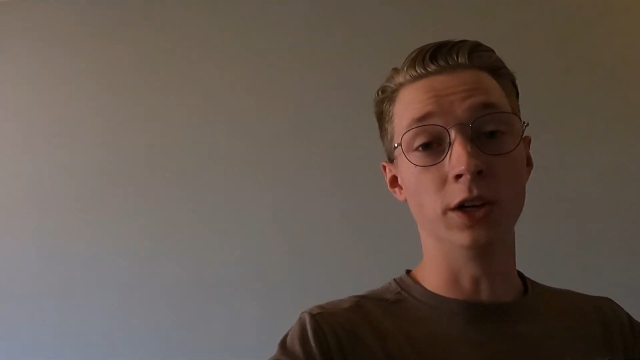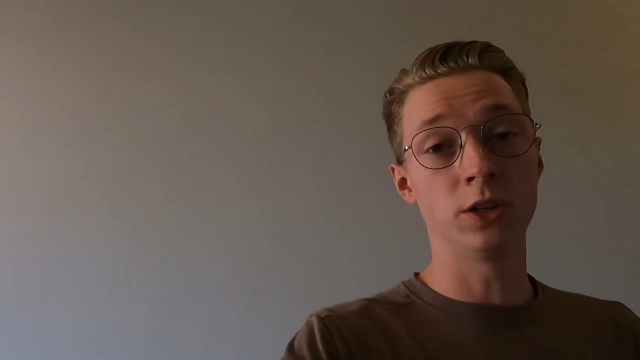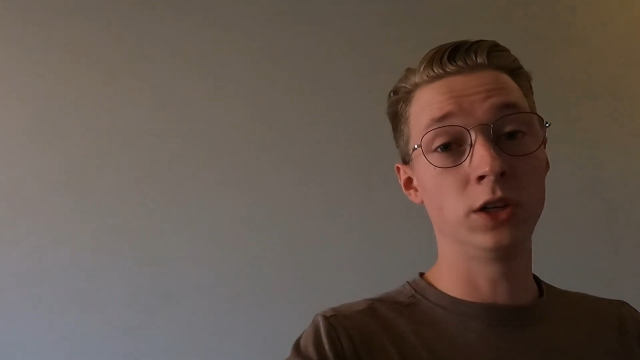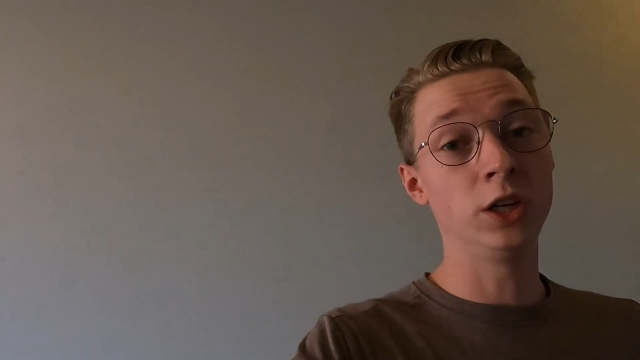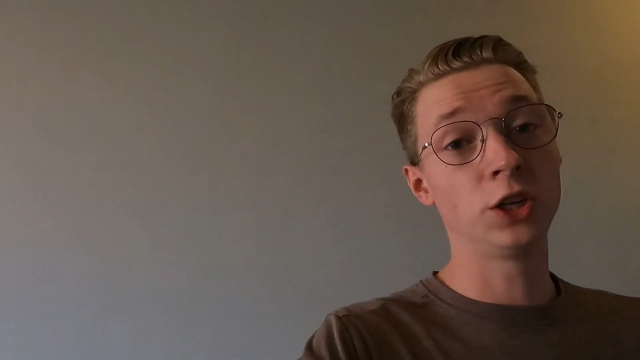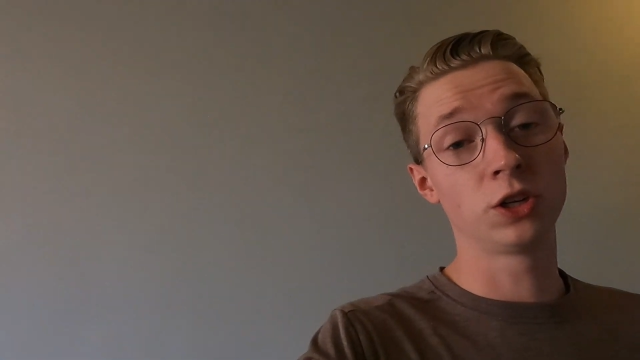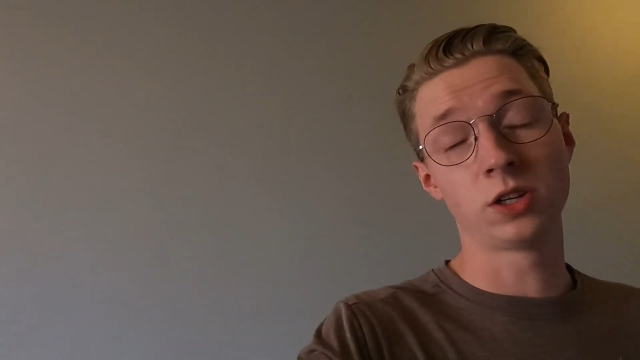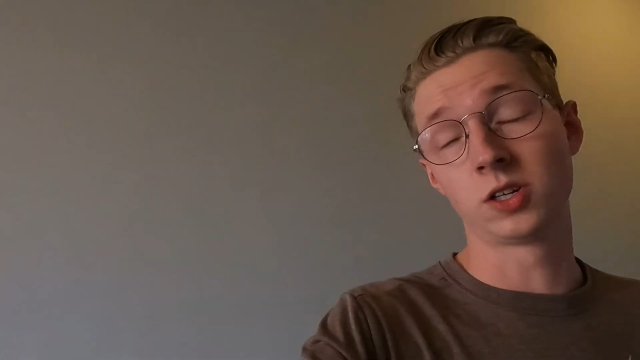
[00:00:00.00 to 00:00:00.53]

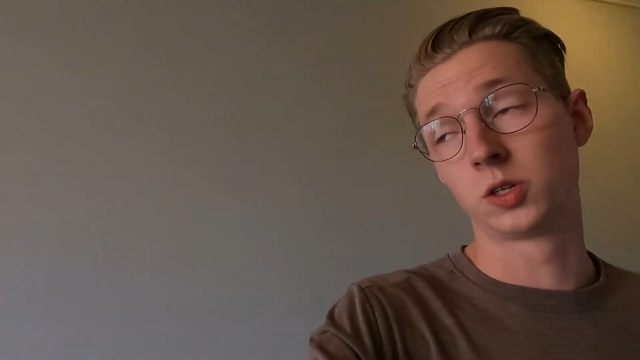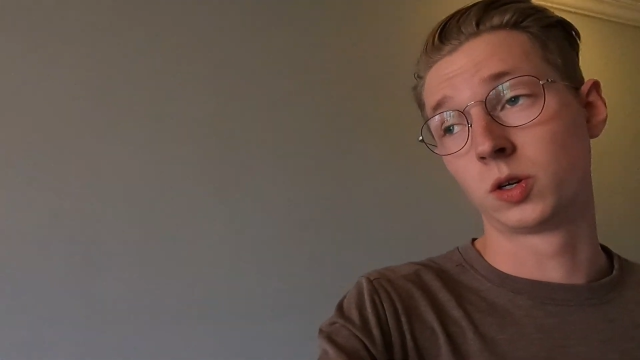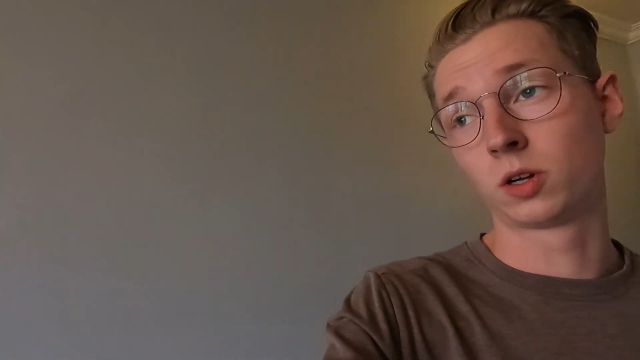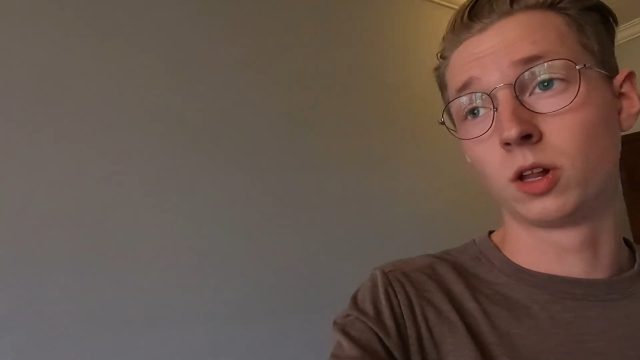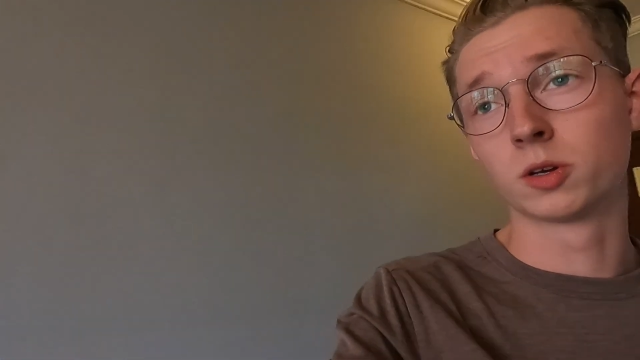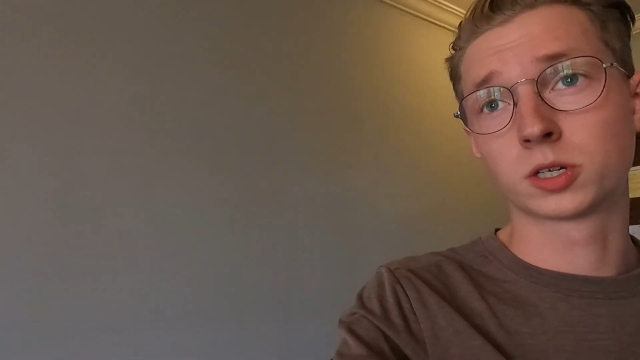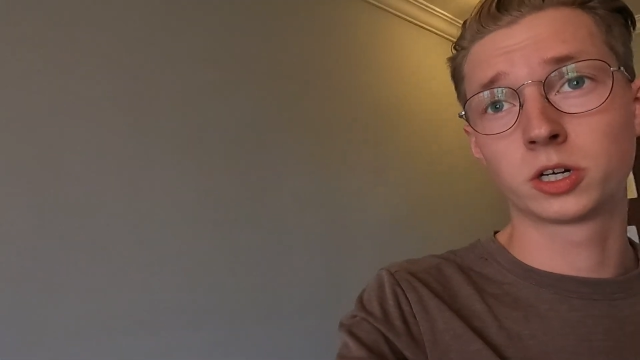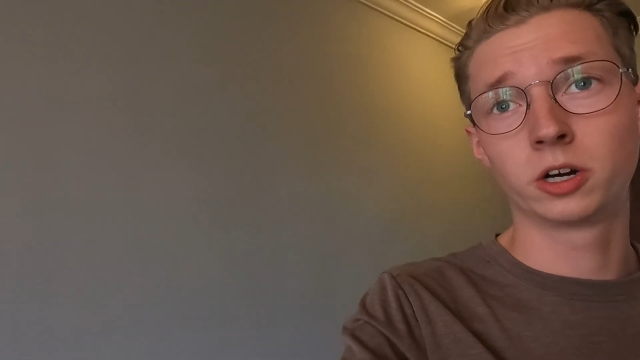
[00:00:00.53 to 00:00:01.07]
Tunisia is also a
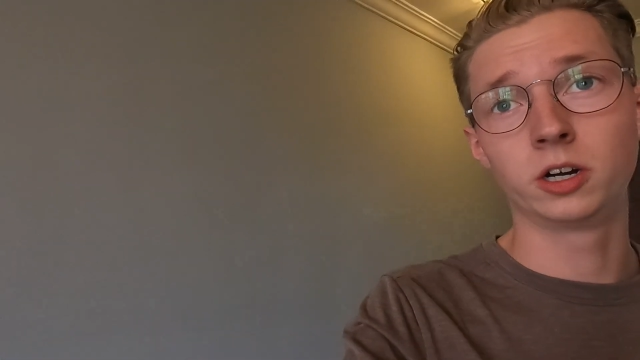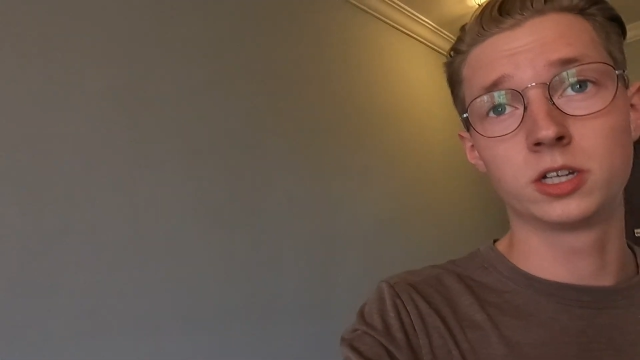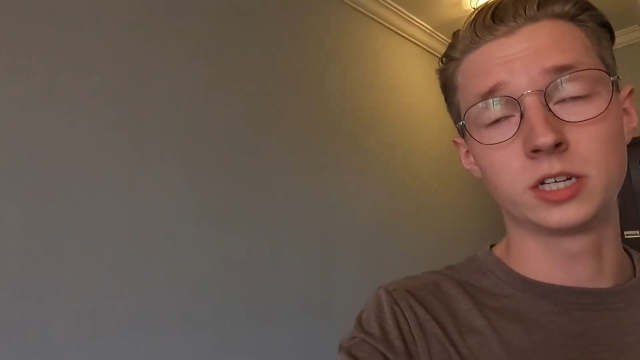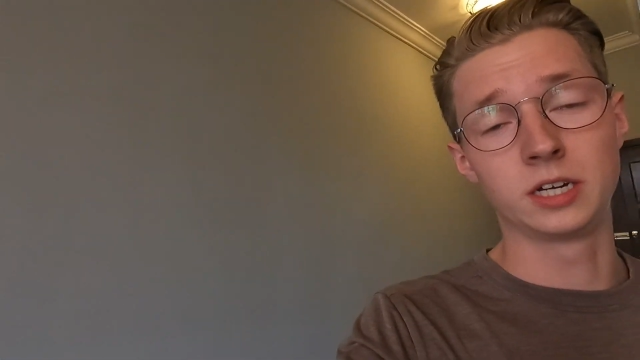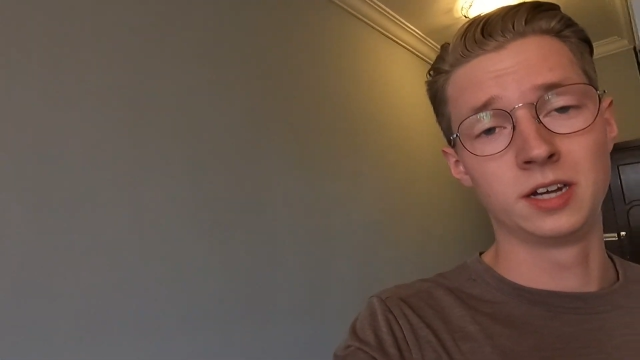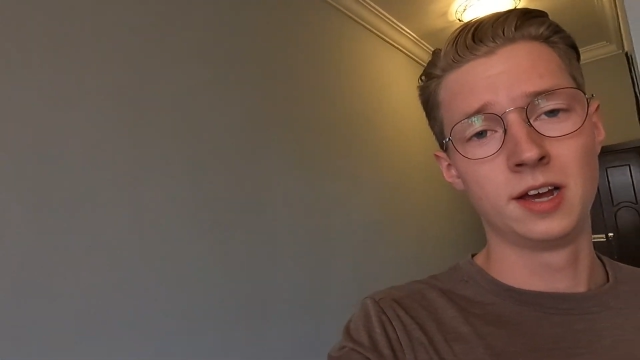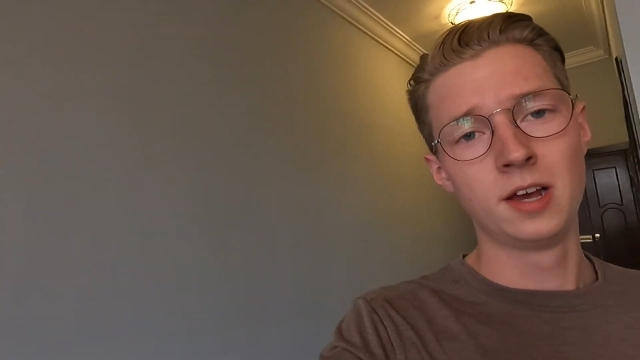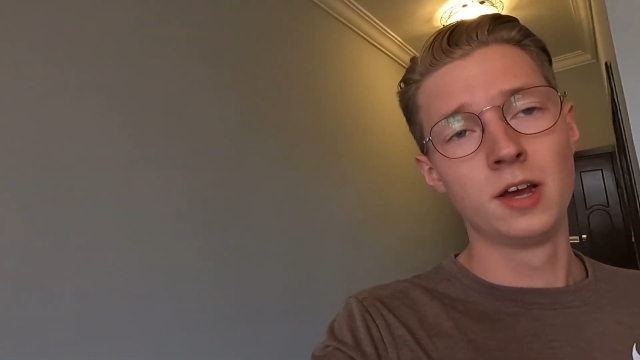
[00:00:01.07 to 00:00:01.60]
closed currency.